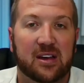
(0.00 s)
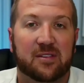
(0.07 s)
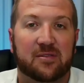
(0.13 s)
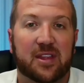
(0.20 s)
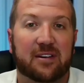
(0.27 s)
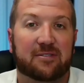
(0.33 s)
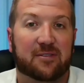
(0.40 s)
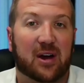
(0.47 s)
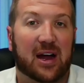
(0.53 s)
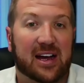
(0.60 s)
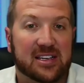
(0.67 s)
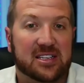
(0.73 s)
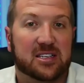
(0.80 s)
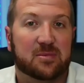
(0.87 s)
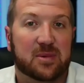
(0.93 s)
that for
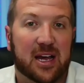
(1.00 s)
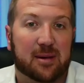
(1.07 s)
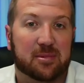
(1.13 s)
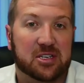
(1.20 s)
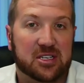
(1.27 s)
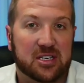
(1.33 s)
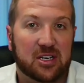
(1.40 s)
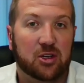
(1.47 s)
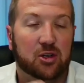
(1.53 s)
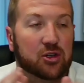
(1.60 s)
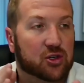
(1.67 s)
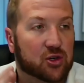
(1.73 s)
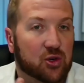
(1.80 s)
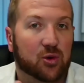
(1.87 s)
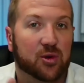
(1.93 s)
us to be able to see you
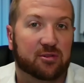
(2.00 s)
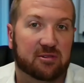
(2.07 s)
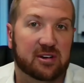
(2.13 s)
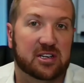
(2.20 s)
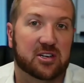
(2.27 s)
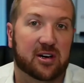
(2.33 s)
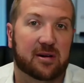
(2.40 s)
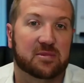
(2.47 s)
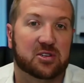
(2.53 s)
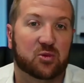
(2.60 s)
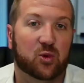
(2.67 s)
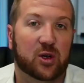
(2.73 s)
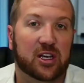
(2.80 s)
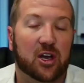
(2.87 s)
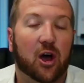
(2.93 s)
2 or 3 times a
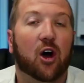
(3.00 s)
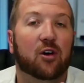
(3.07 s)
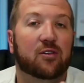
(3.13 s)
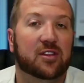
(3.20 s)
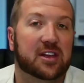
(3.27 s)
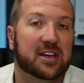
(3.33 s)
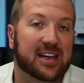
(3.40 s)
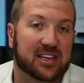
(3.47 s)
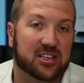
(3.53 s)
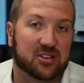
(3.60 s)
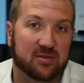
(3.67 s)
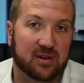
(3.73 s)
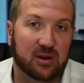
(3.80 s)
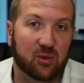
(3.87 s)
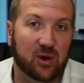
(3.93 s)
week over the next
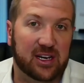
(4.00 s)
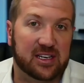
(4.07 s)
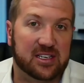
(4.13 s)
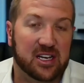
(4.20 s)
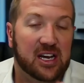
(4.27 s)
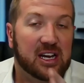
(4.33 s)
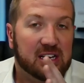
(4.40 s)
3 weeks